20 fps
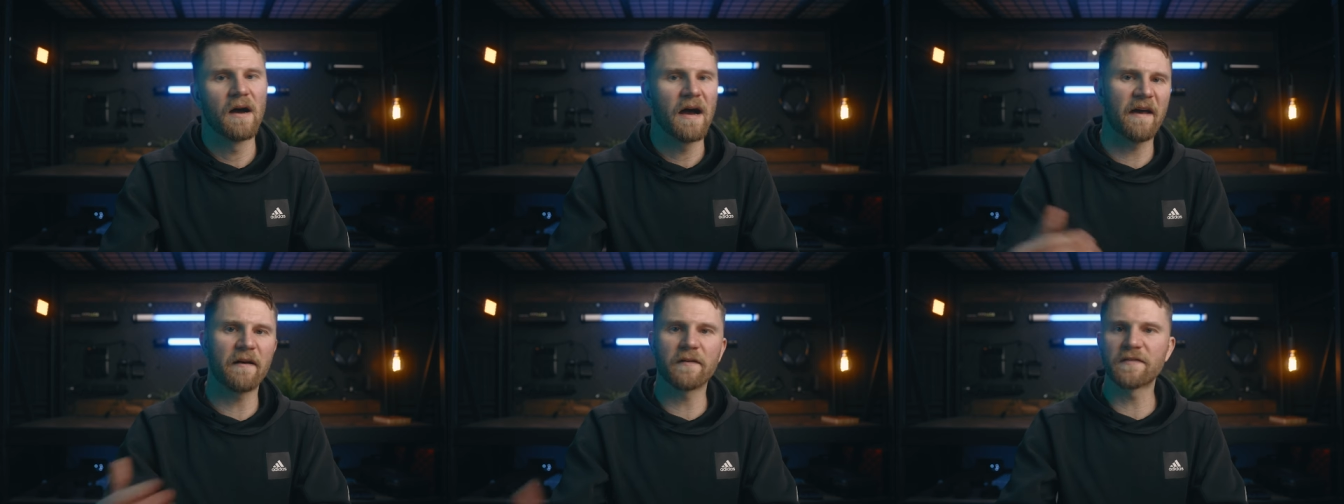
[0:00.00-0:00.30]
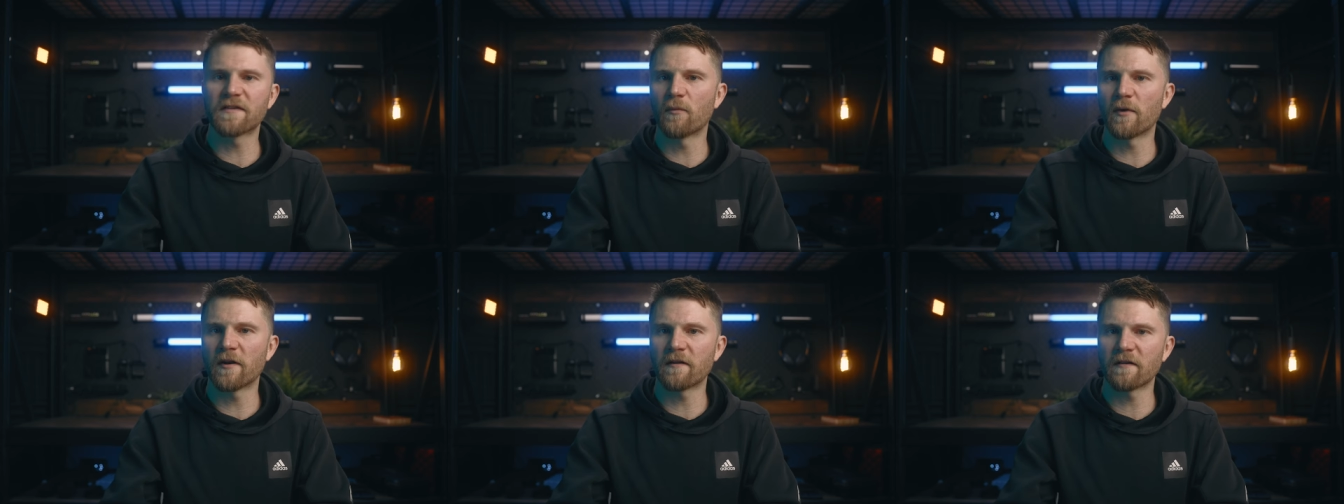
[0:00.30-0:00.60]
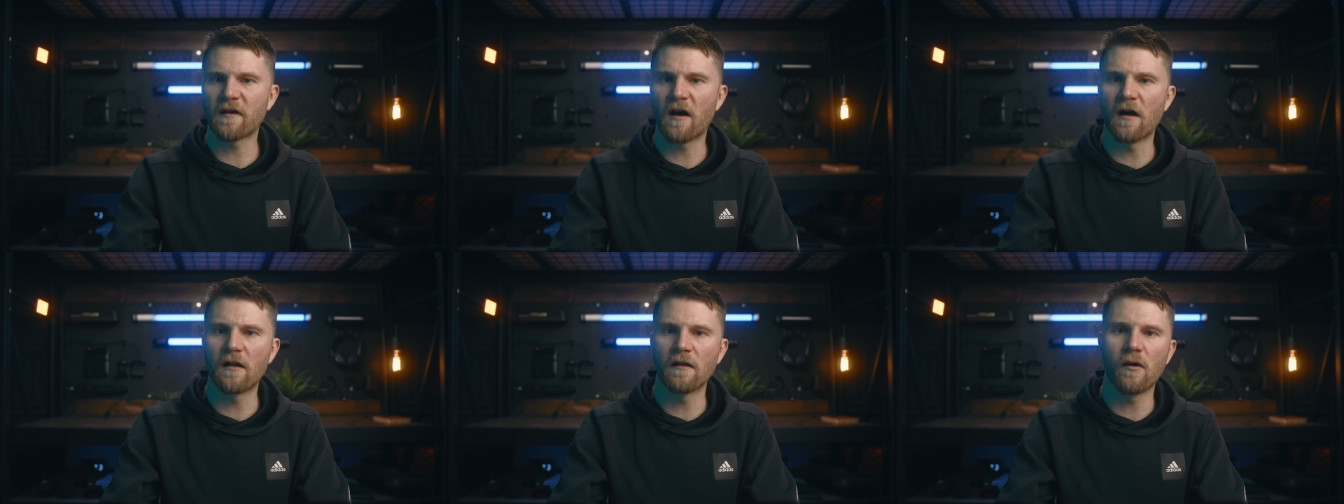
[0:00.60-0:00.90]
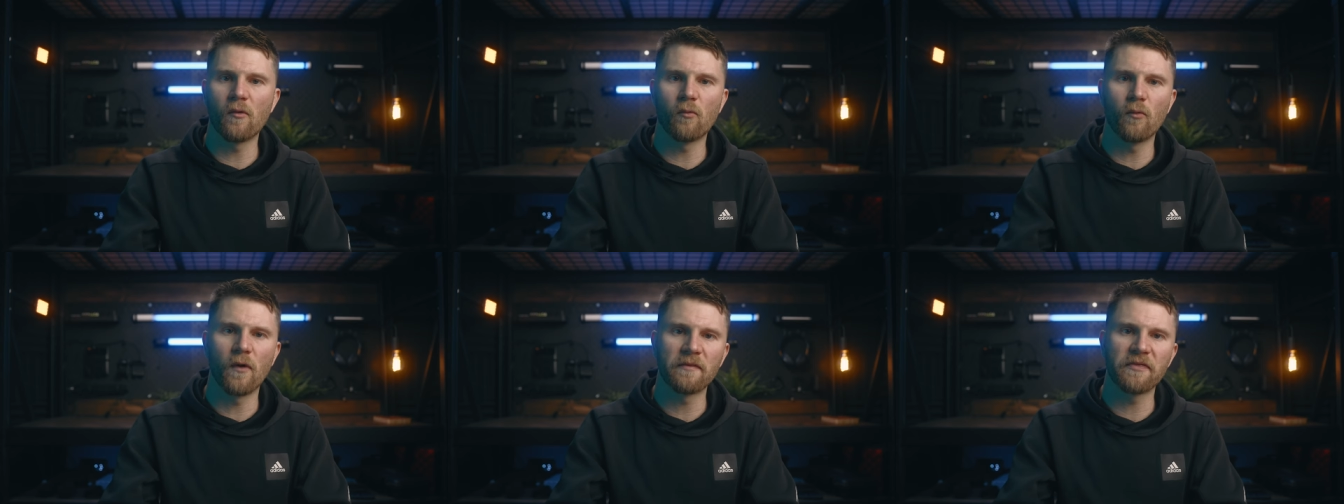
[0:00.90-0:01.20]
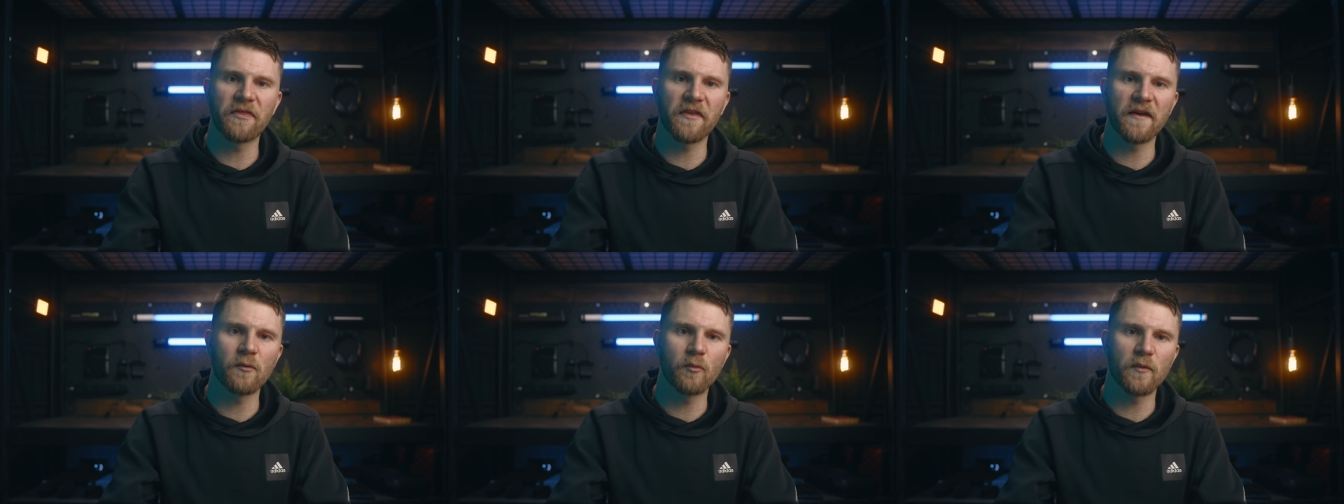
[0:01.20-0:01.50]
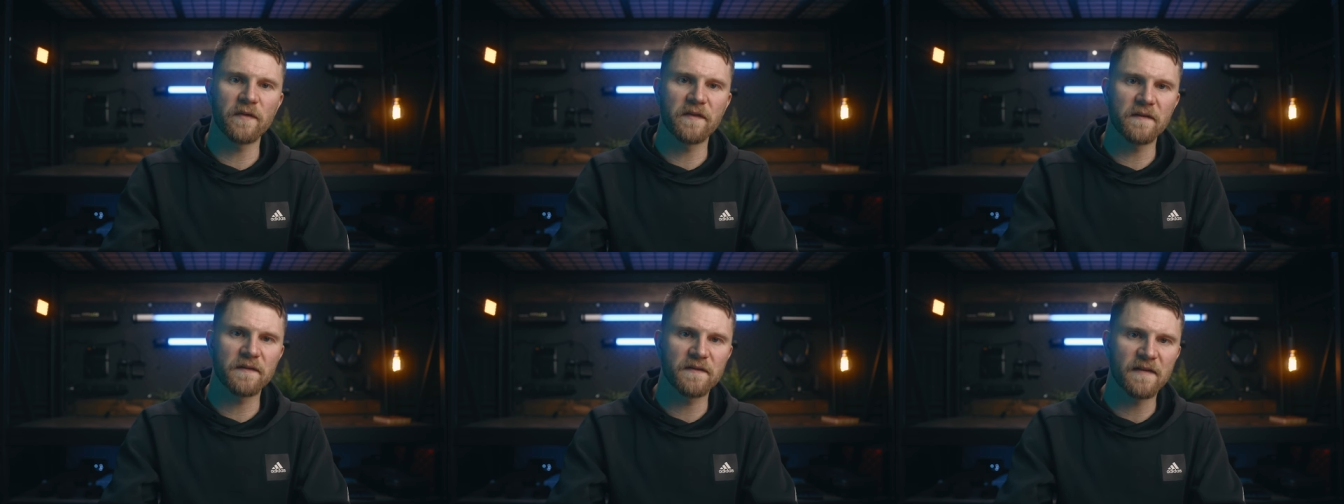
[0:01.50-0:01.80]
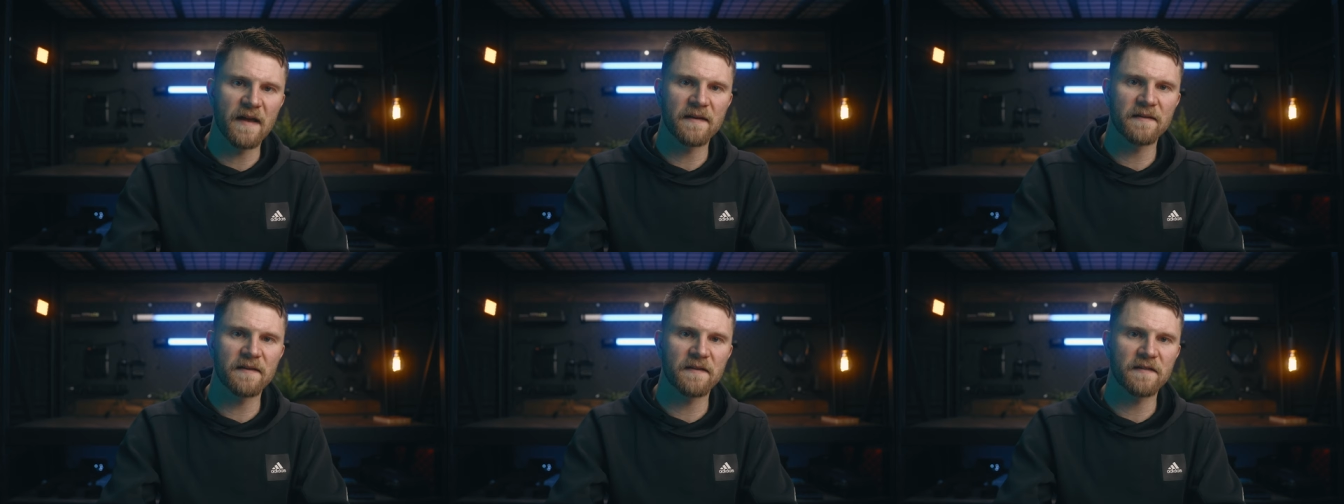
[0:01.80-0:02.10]
I also wanted to call out one thing with the
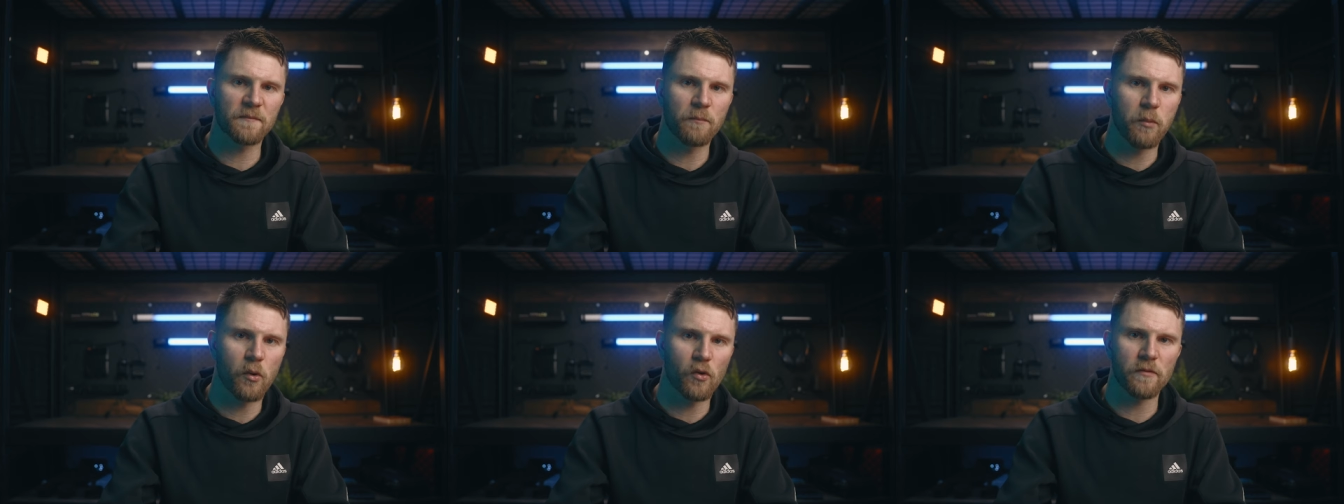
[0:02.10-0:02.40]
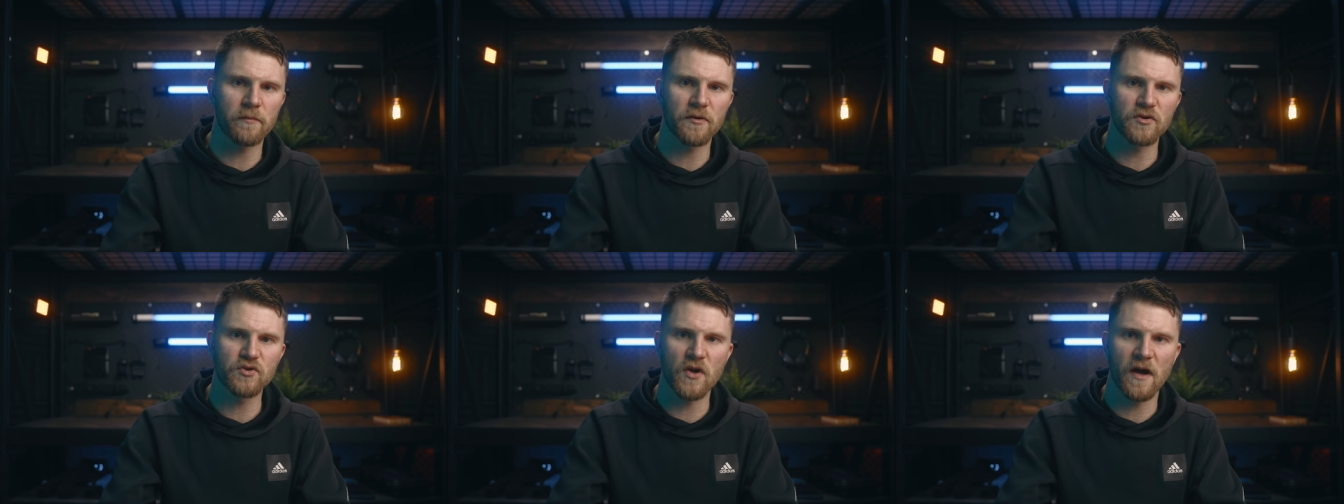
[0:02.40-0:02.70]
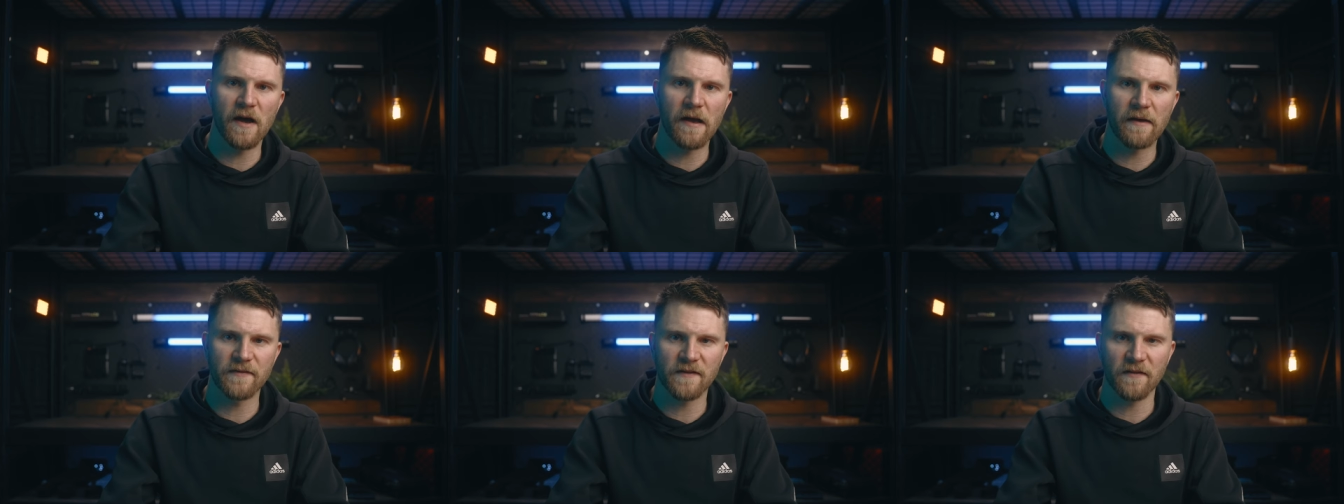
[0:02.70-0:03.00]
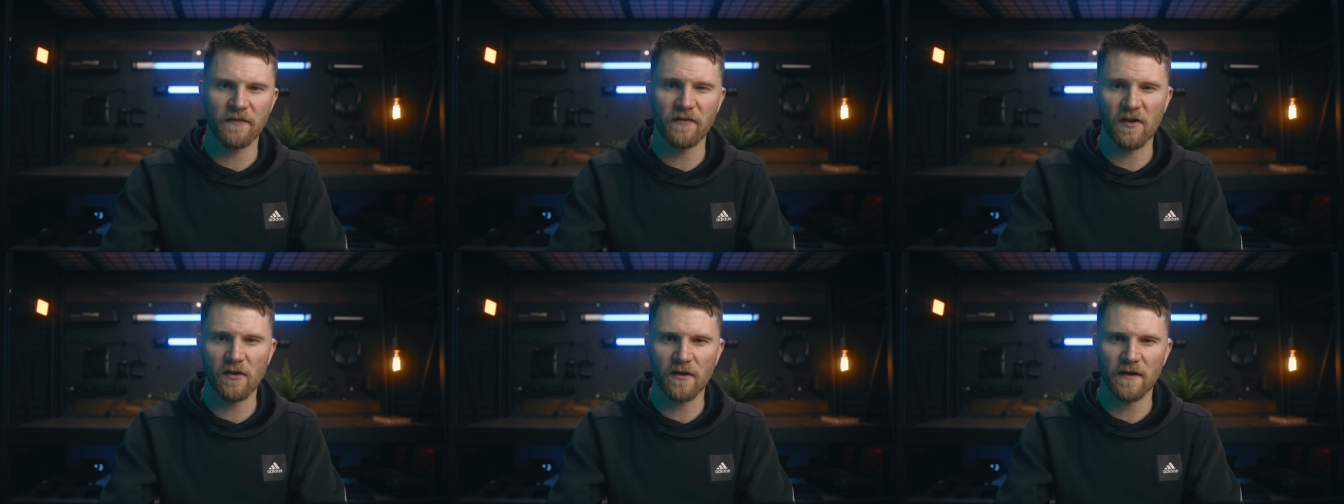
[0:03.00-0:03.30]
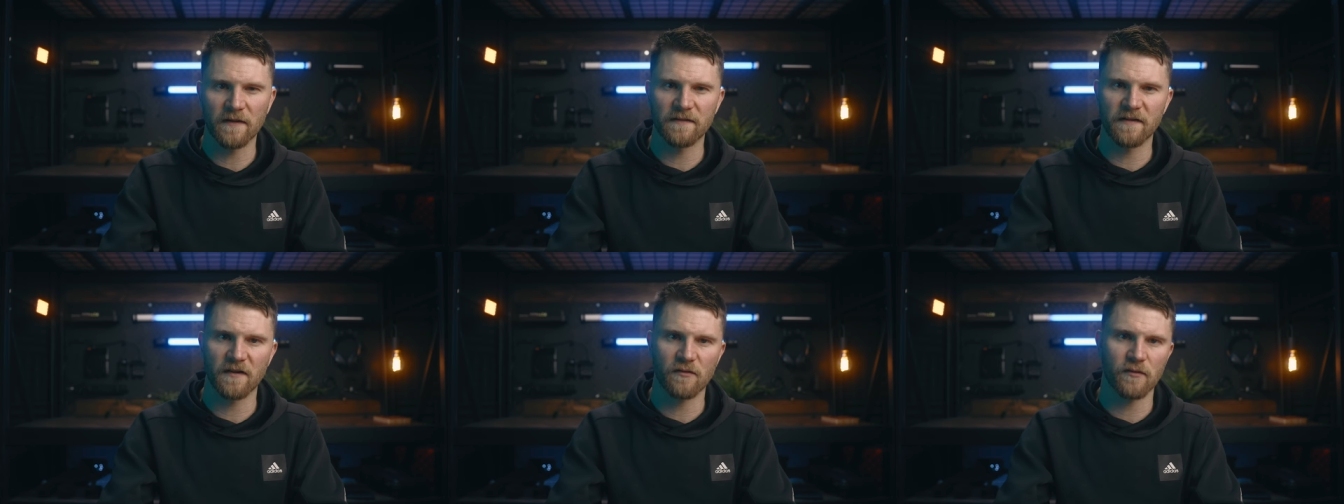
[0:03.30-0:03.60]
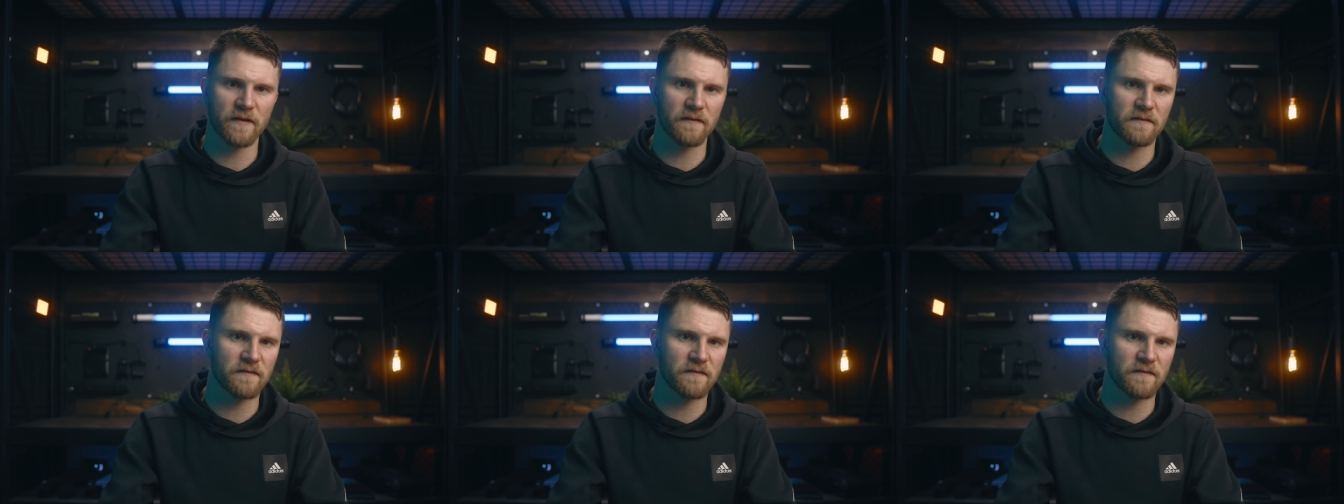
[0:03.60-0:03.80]
SanDisk portable drives if you're considering